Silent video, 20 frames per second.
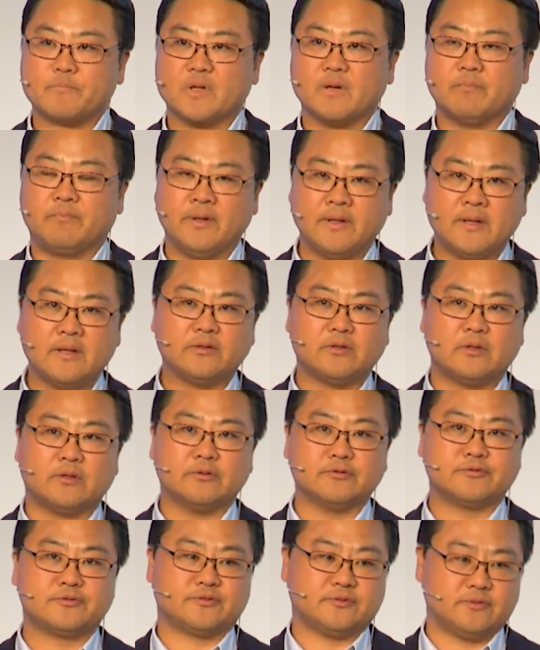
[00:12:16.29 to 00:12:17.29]
bringing
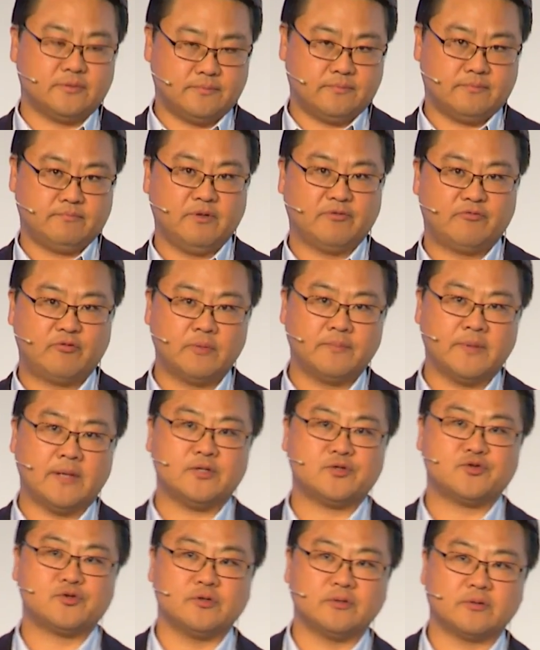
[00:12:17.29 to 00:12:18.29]
those before
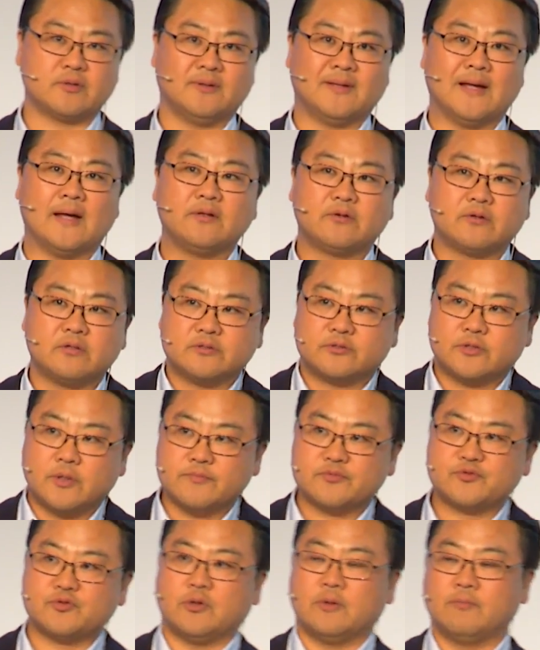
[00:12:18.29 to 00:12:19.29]
mentioned
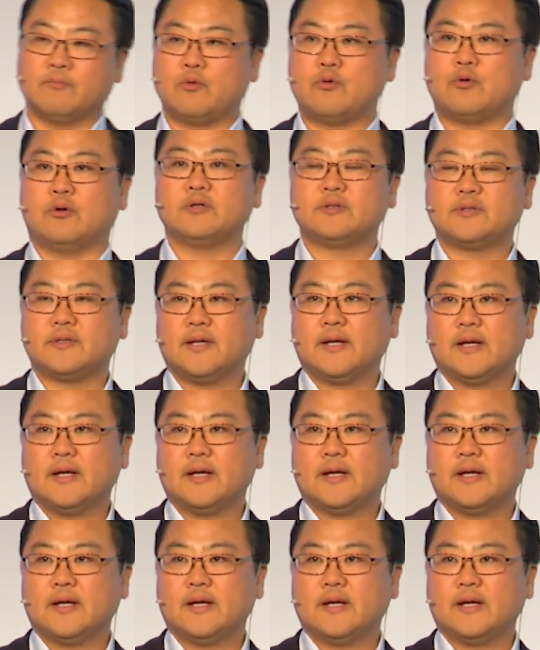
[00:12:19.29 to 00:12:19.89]
non-consumption on board